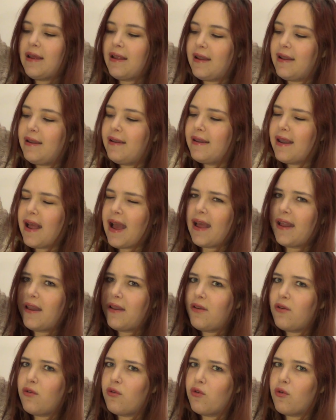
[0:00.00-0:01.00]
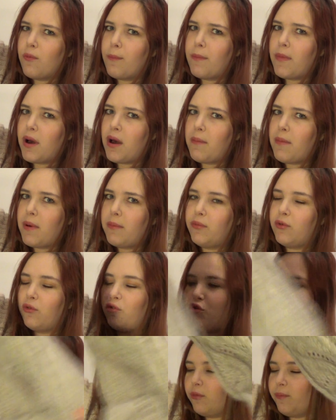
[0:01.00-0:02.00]
nan or mum, I'm not
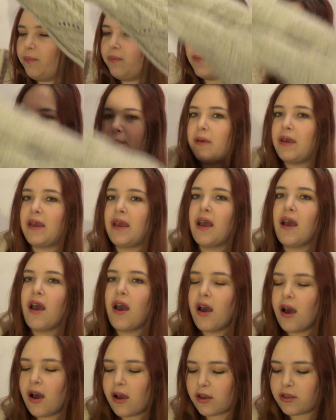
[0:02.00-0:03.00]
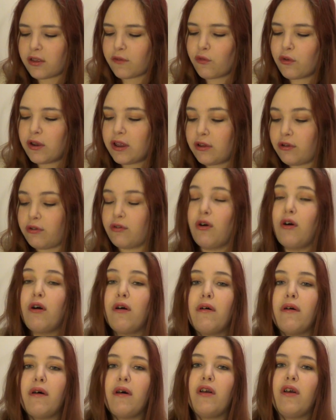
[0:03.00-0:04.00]
sure. But because I've already
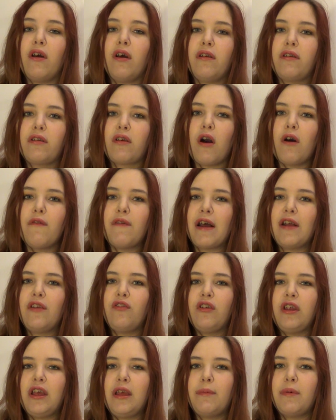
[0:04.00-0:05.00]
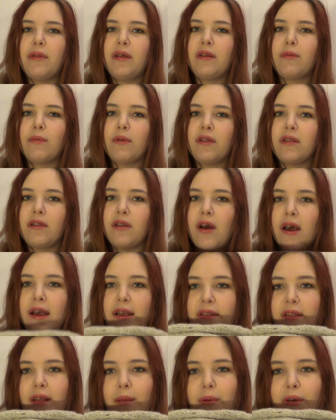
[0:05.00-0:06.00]
got a scarf actually, but this one's
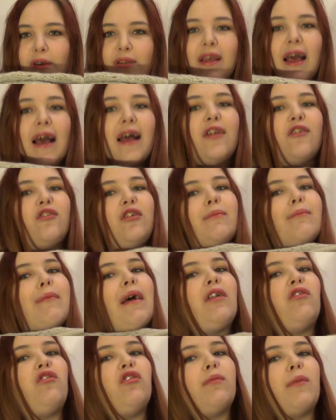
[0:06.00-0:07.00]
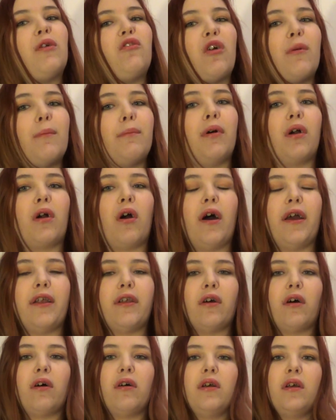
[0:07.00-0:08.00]
nicer because it actually matches my jumper
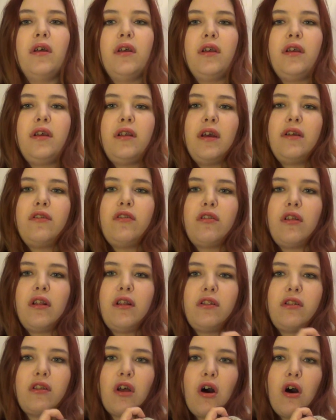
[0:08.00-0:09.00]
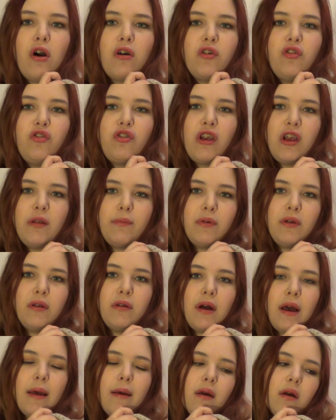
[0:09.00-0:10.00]
kind of. You know, it's just a darker shade, but
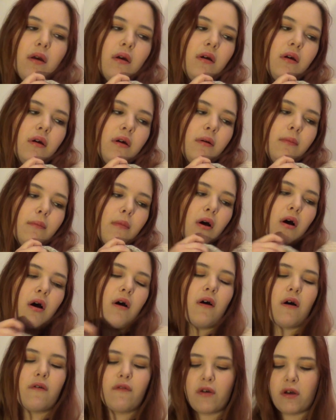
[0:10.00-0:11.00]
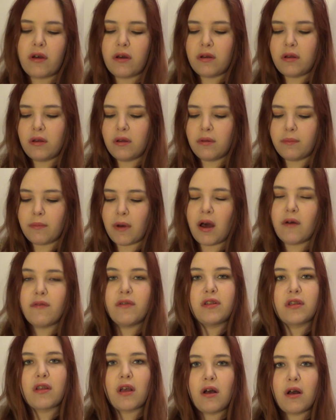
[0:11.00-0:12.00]
like my
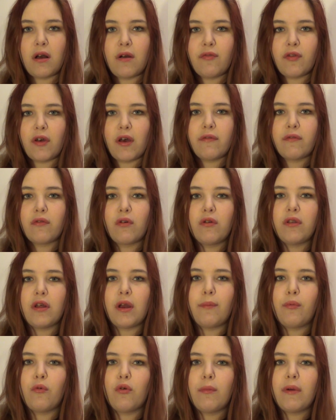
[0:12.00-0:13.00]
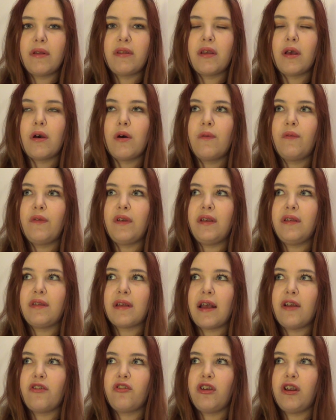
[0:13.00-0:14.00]
other scarf that I've got that I bought myself is
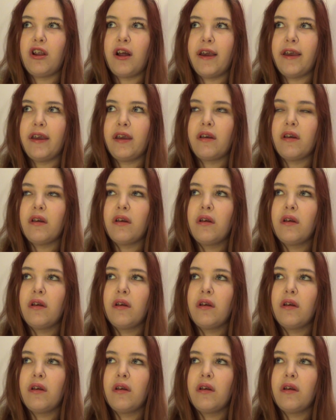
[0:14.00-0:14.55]
actually like